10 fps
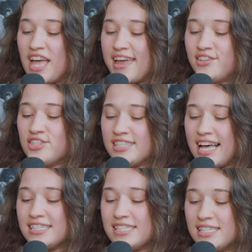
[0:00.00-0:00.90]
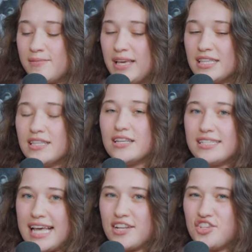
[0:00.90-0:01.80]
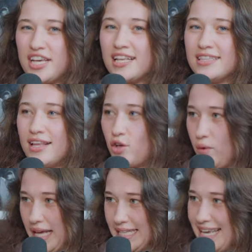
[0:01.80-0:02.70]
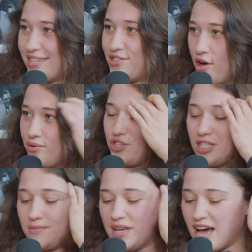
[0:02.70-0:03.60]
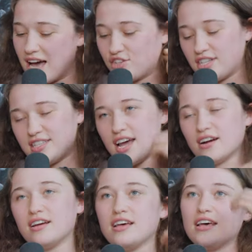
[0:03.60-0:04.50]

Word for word: And it just gets to be a little sketchy a little quickly. So just be conscious there.